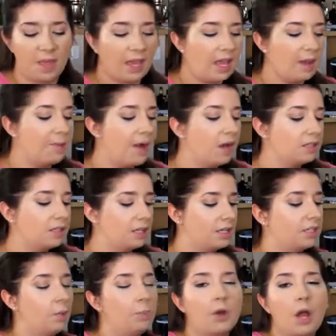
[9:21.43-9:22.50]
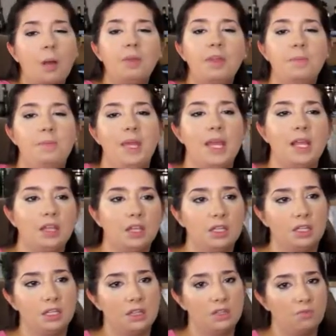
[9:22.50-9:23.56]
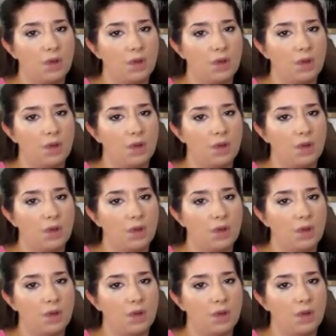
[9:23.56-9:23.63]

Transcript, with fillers: I get a box because they'll probably be the